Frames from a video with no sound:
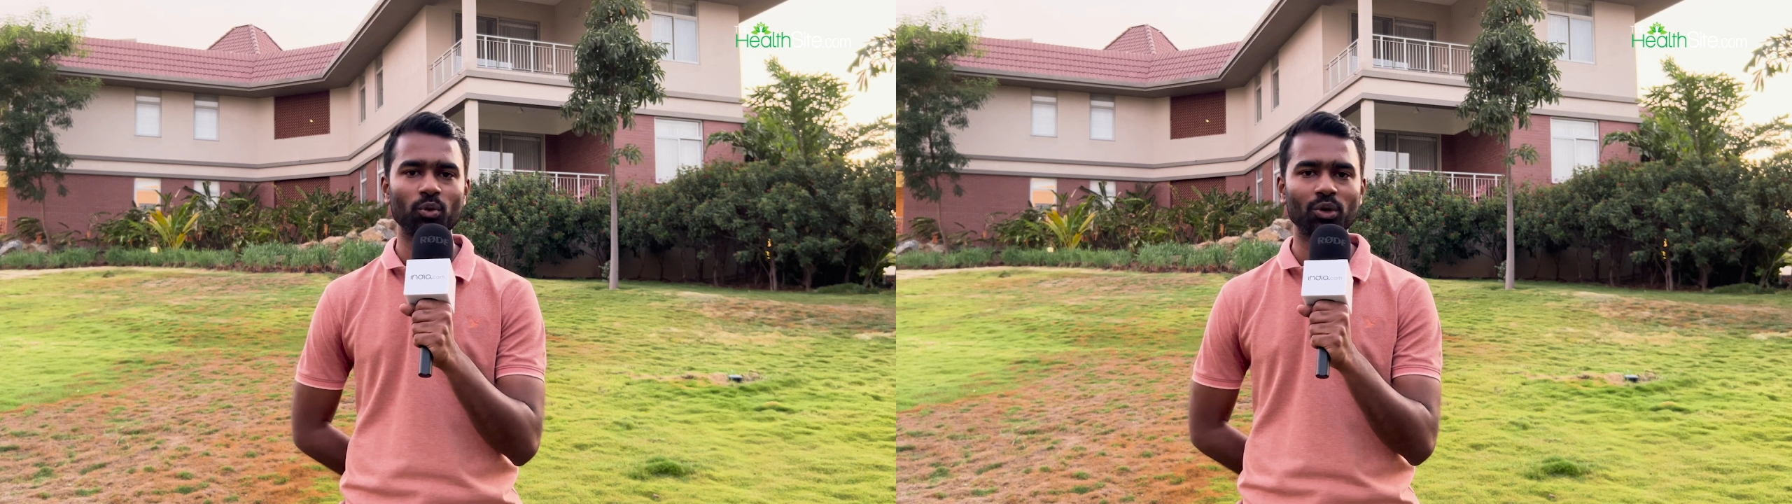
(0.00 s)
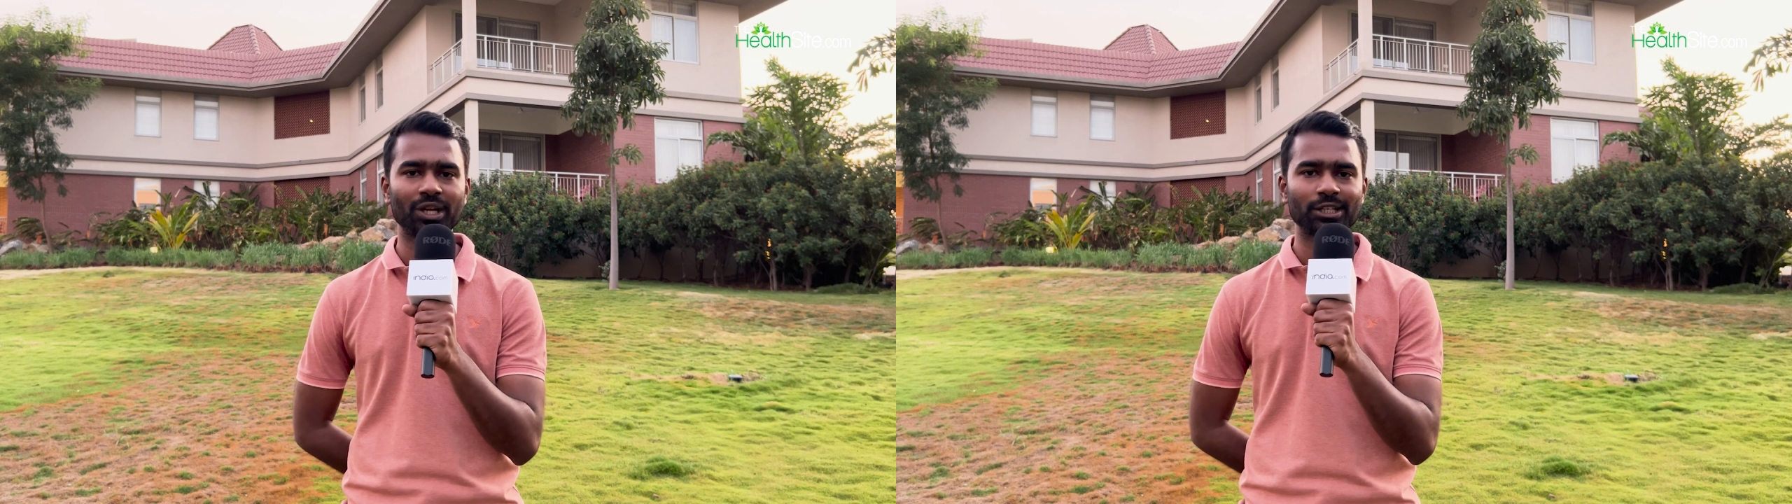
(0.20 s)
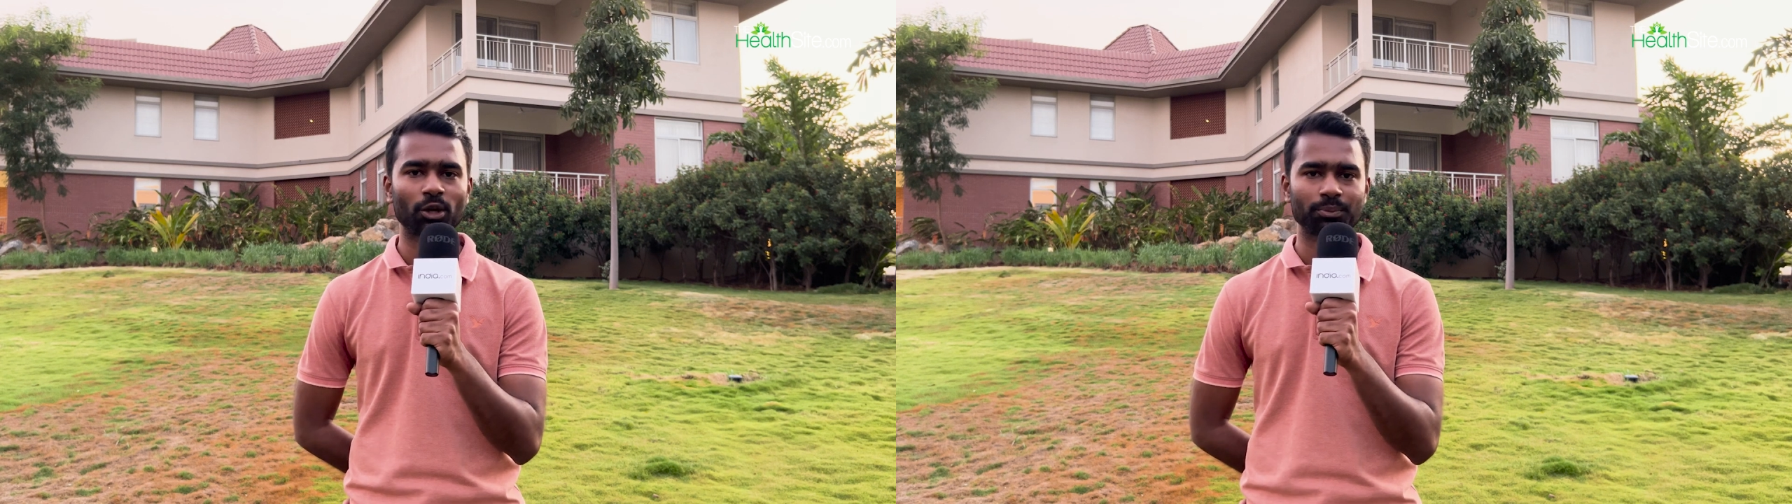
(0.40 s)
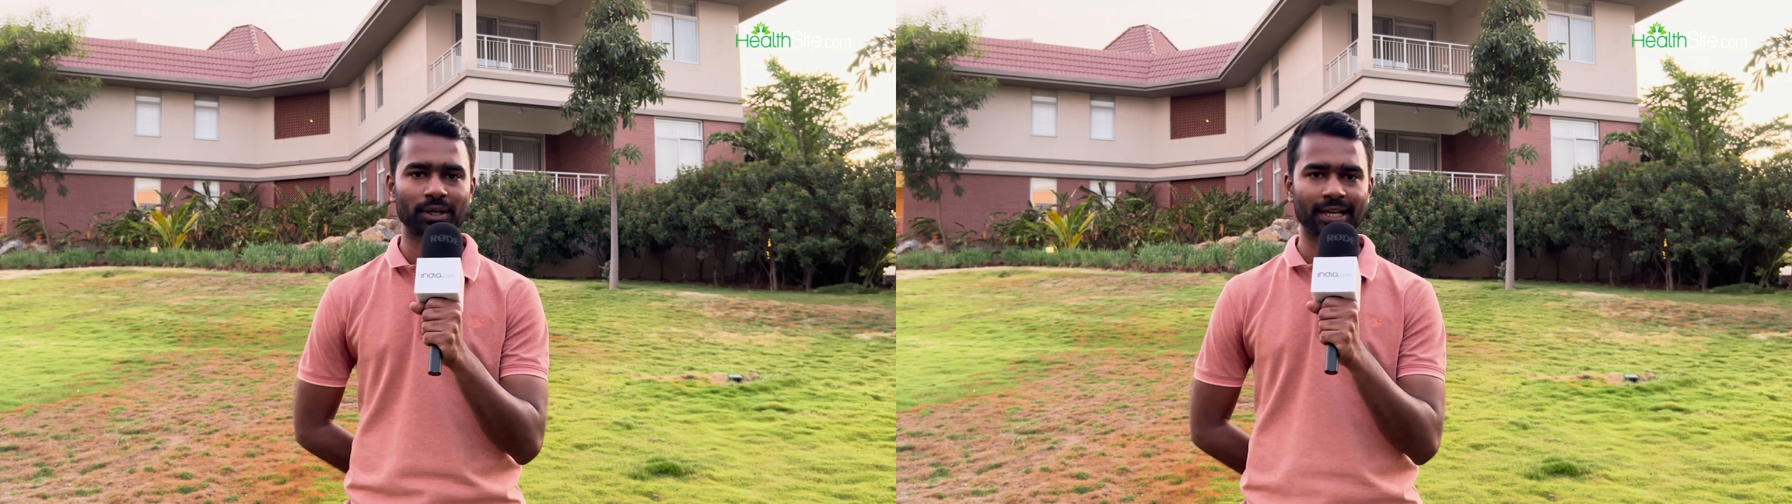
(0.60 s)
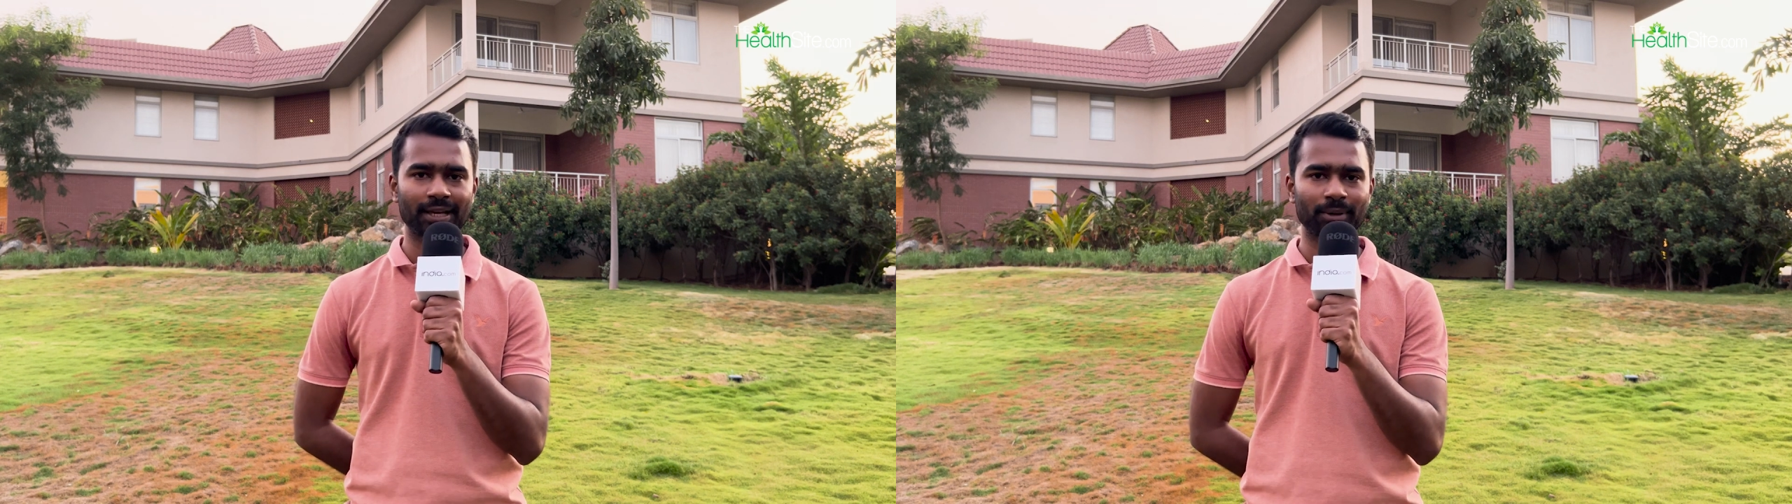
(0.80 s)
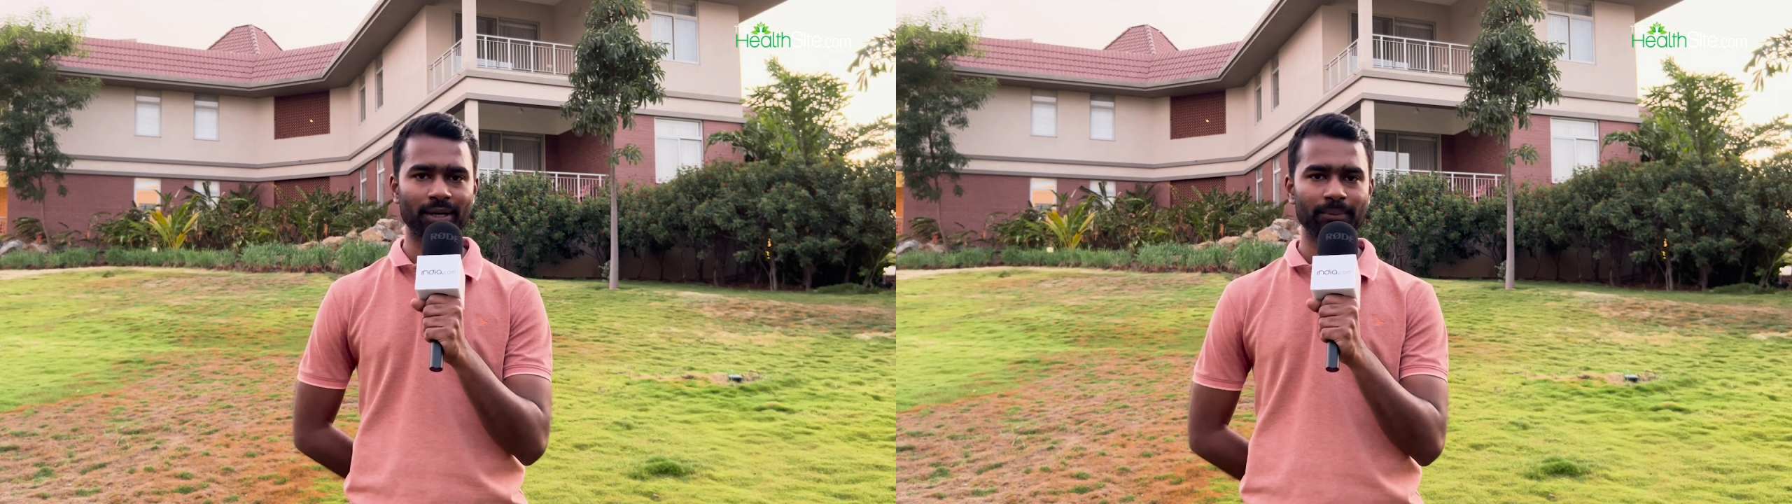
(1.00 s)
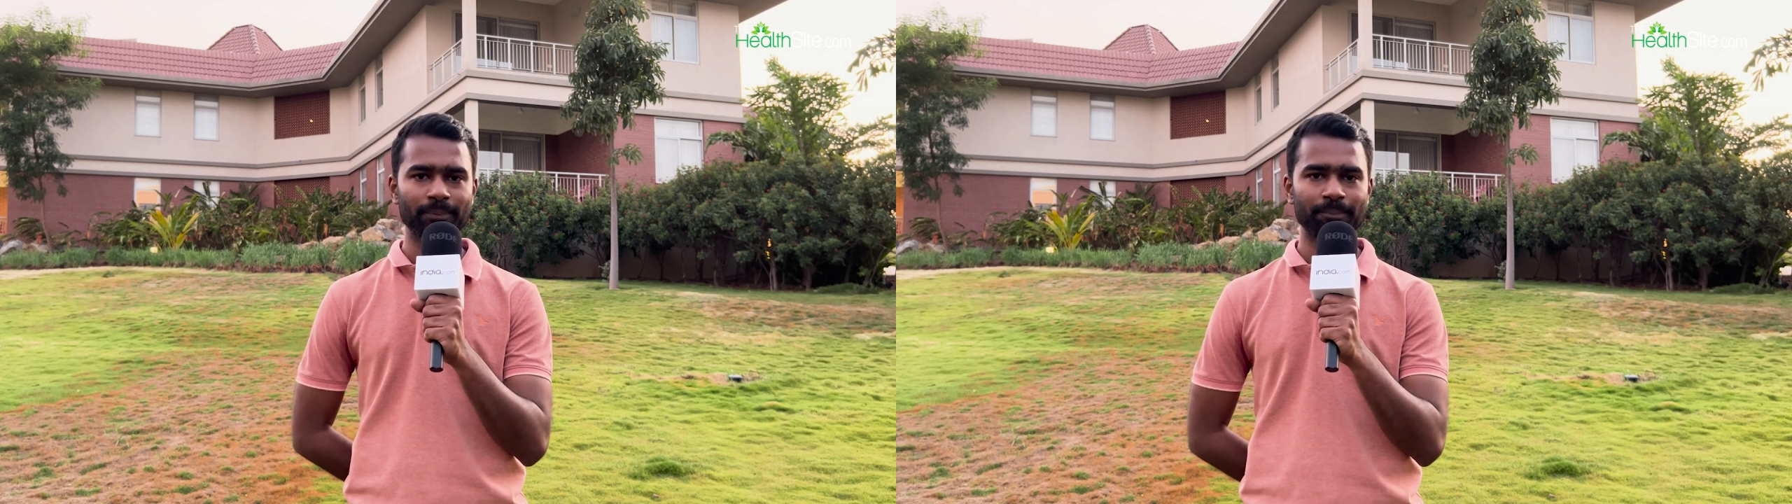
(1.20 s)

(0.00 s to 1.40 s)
cooling down pranayama.